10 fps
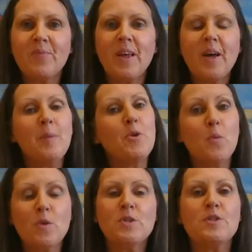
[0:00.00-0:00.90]
You can
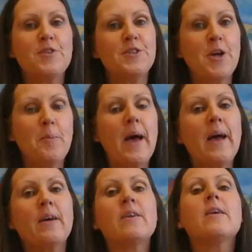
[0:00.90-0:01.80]
watch this video
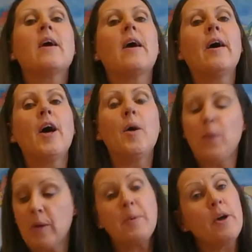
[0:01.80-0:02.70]
back.
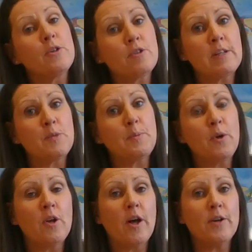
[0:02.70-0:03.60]
We can post the recipe
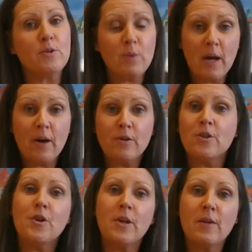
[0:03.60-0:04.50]
online as well,
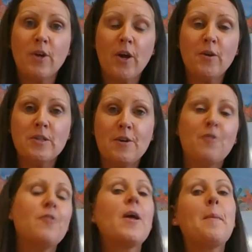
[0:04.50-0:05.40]
so you can have a go
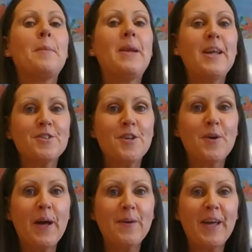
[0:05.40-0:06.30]
yourself. But let us know
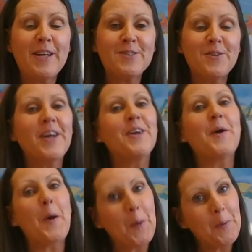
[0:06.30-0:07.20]
how you get on, and I
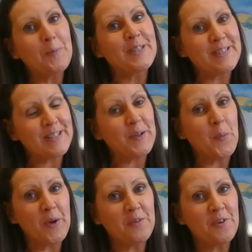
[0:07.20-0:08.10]
hope to see you at
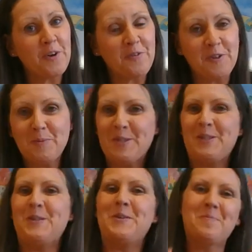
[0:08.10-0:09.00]
one of our groups
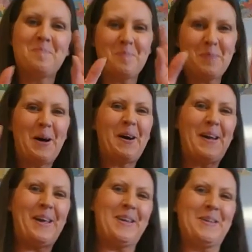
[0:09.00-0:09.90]
soon. Bye.